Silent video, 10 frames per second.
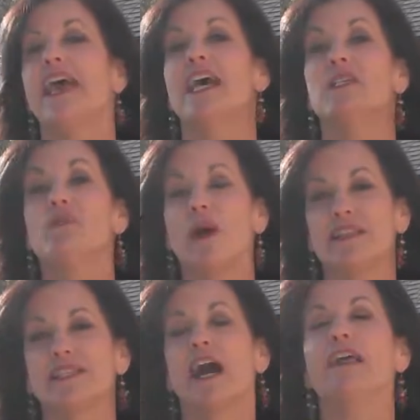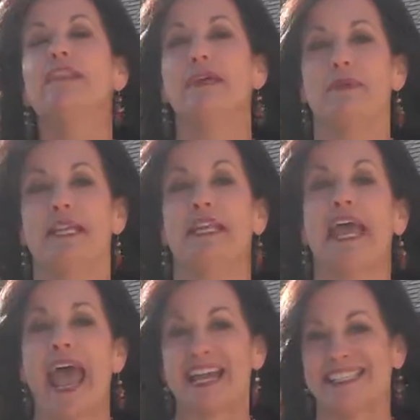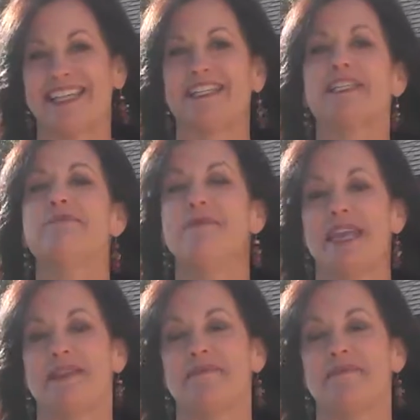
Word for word: as well as unlimited access to me.